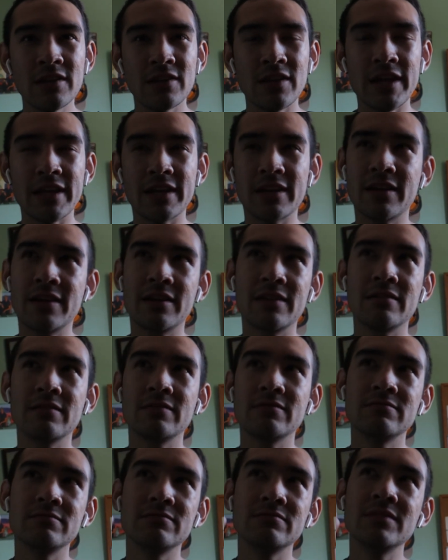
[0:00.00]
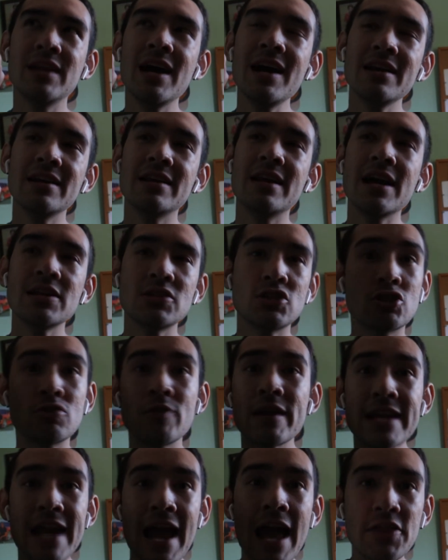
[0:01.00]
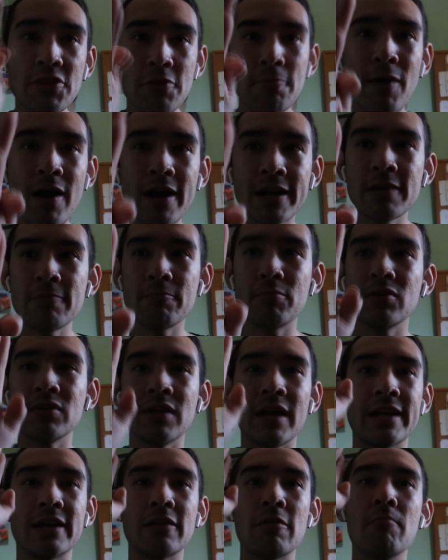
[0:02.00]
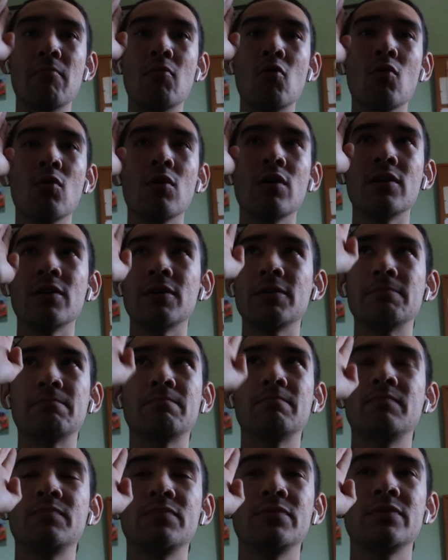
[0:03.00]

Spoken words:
Like, not straight at the pocket, but like more,